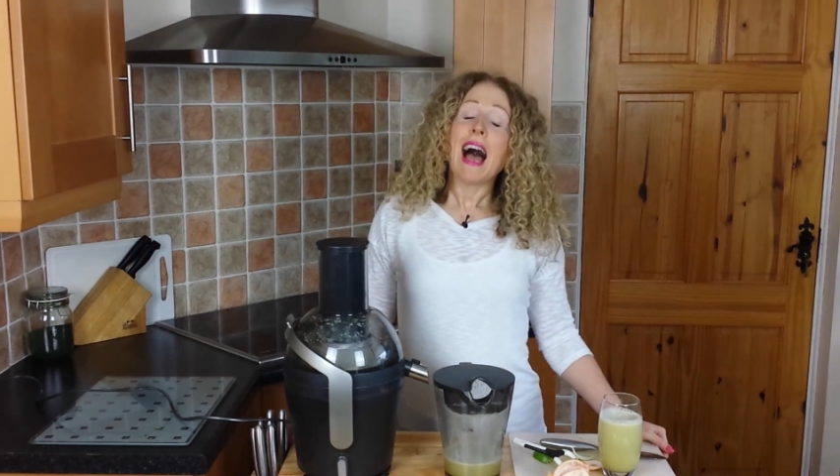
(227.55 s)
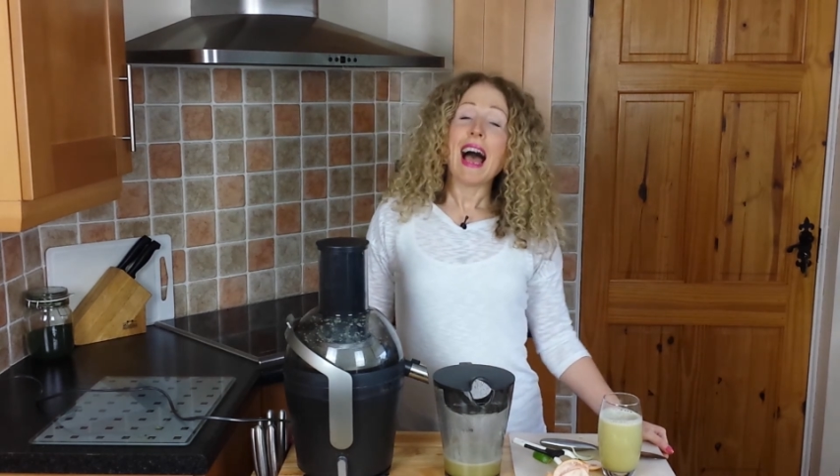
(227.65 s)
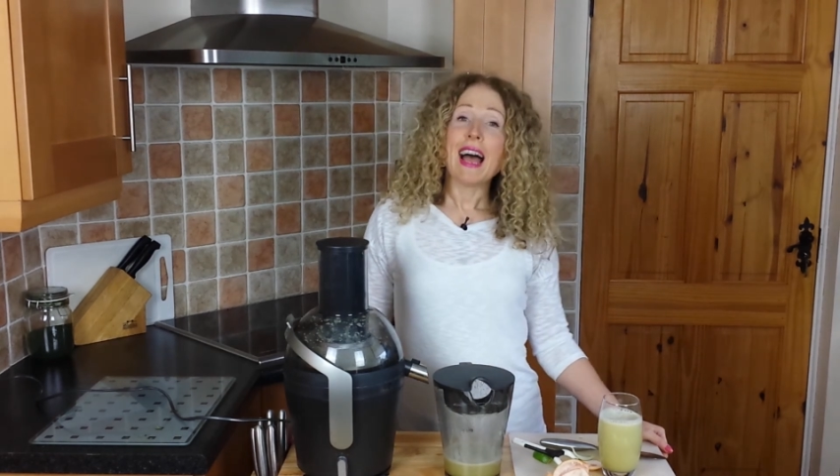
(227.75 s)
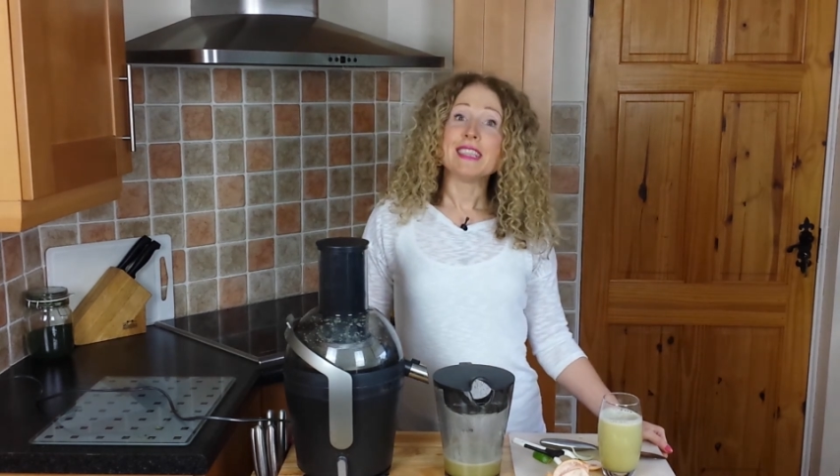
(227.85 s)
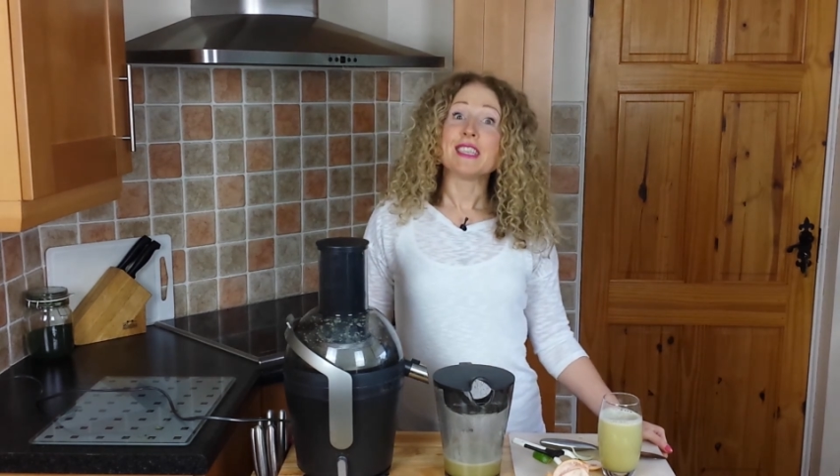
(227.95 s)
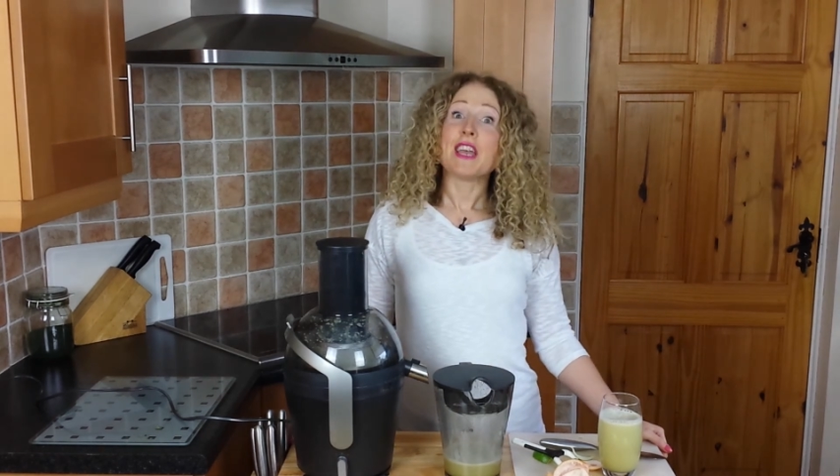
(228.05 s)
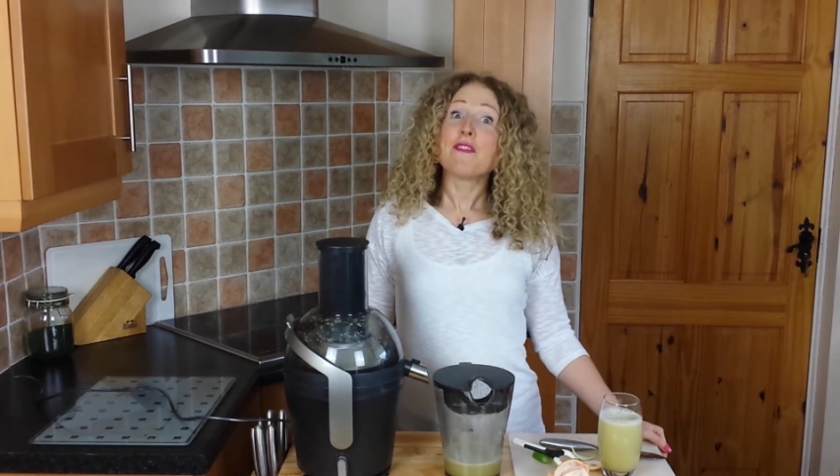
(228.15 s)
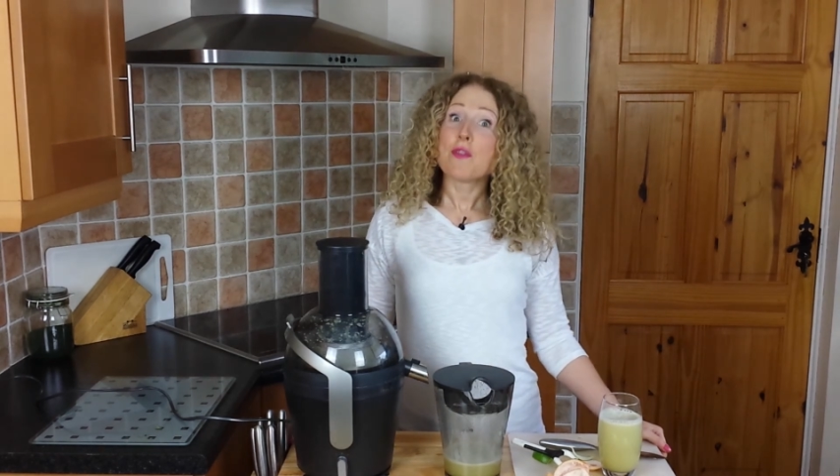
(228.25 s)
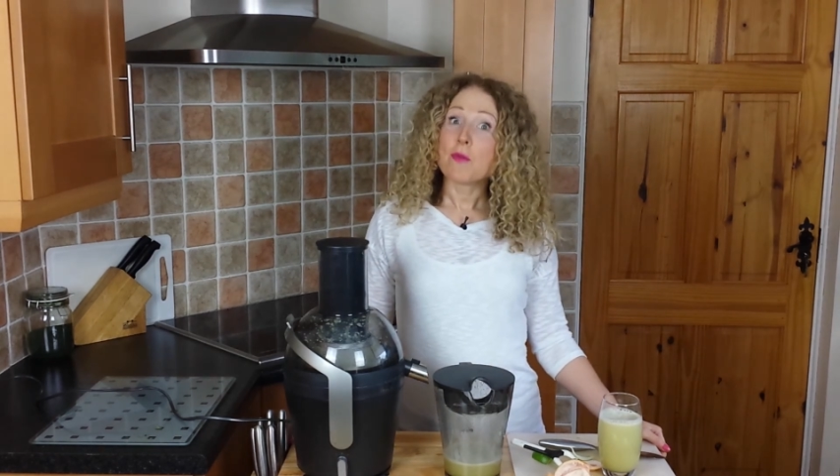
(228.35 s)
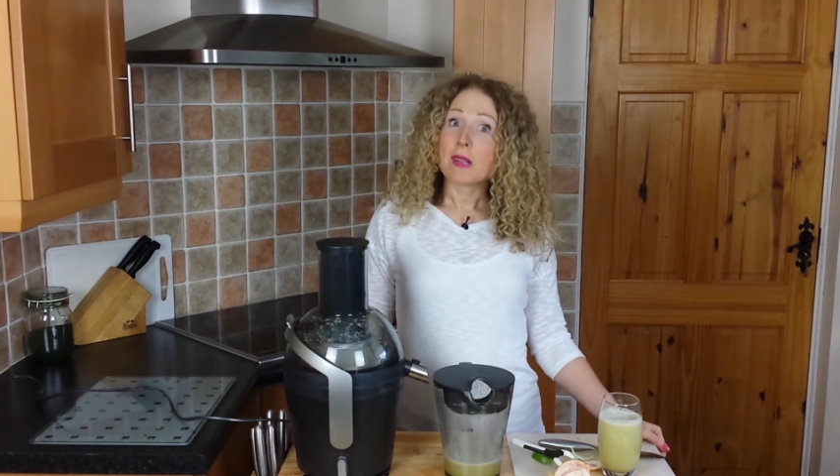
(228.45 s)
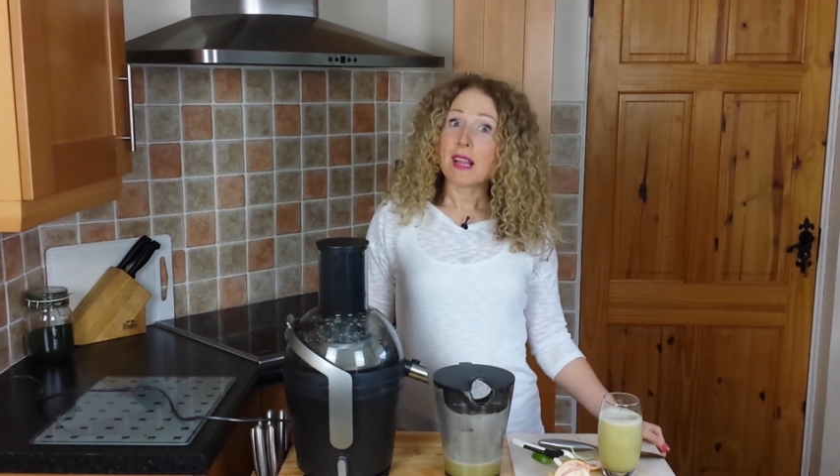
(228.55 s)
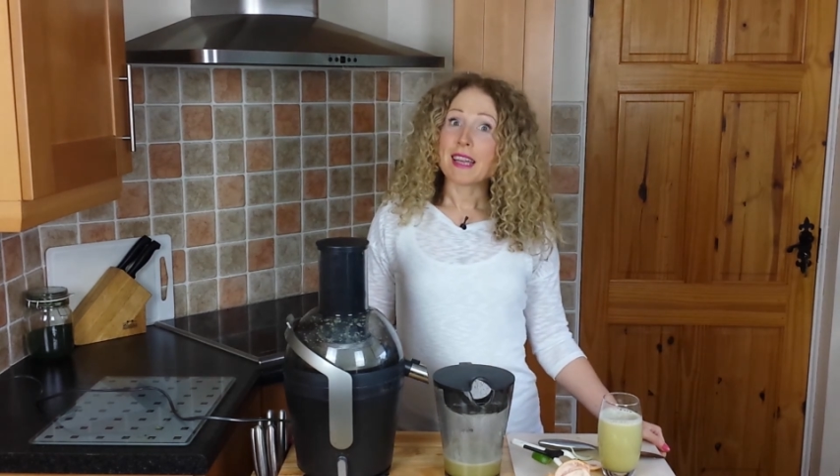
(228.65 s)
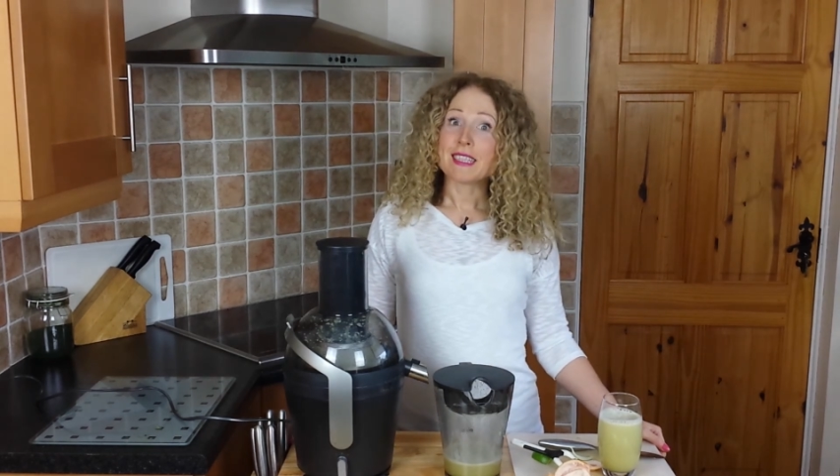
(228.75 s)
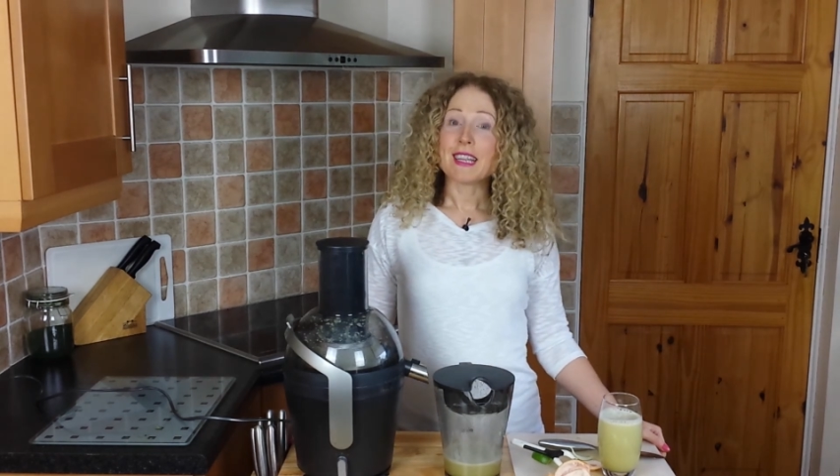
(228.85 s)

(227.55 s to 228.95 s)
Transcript: And if you would like